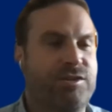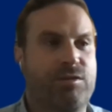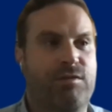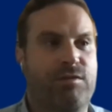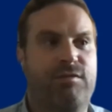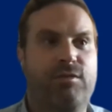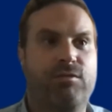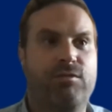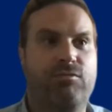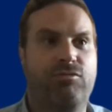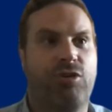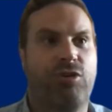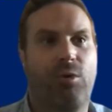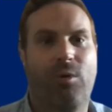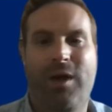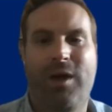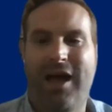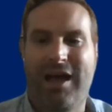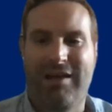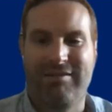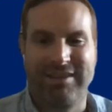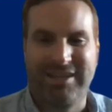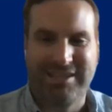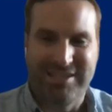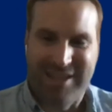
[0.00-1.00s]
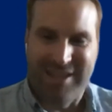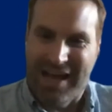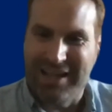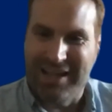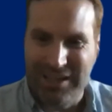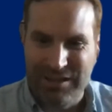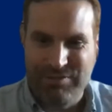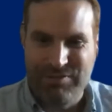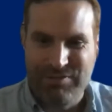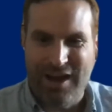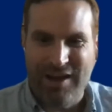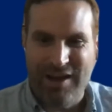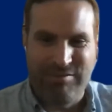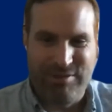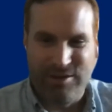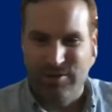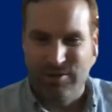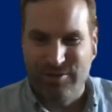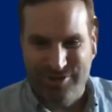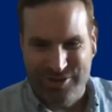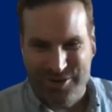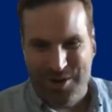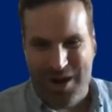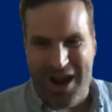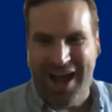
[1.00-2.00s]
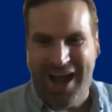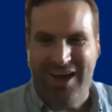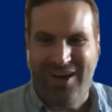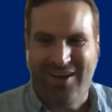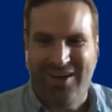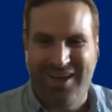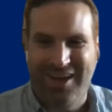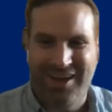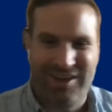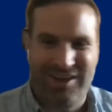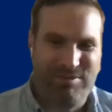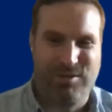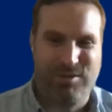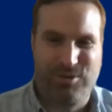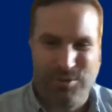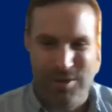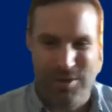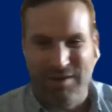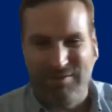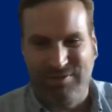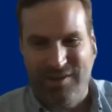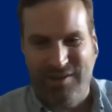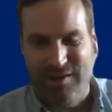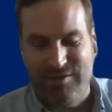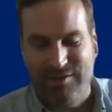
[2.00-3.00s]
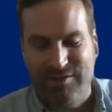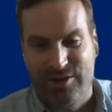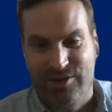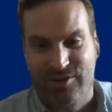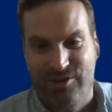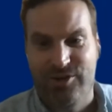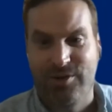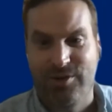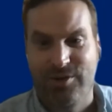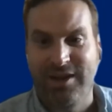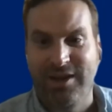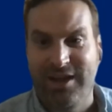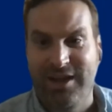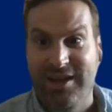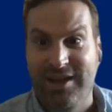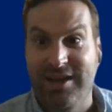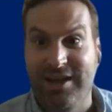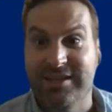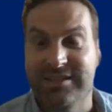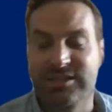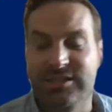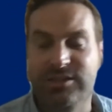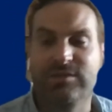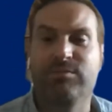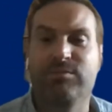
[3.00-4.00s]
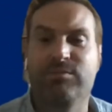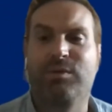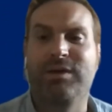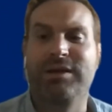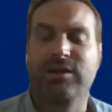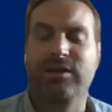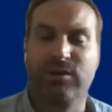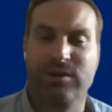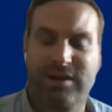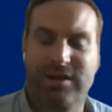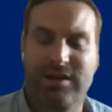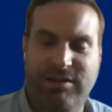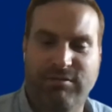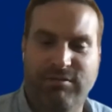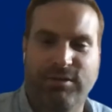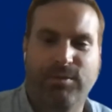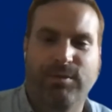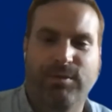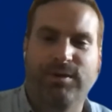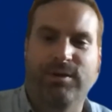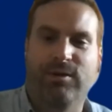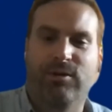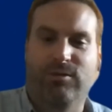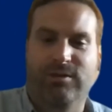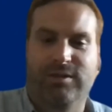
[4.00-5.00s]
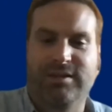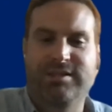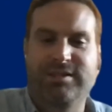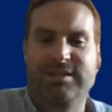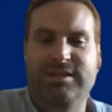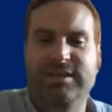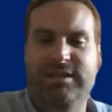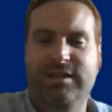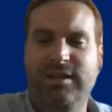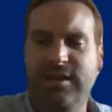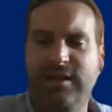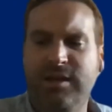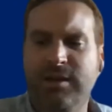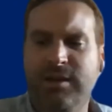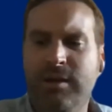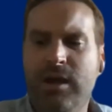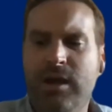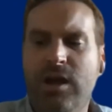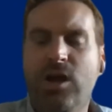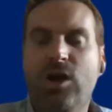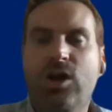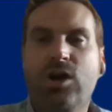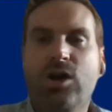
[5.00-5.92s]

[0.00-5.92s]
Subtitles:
So if you don't have exactly 5 years, you're out. And if you do have 5 years, you're in. We look at everyone holistically.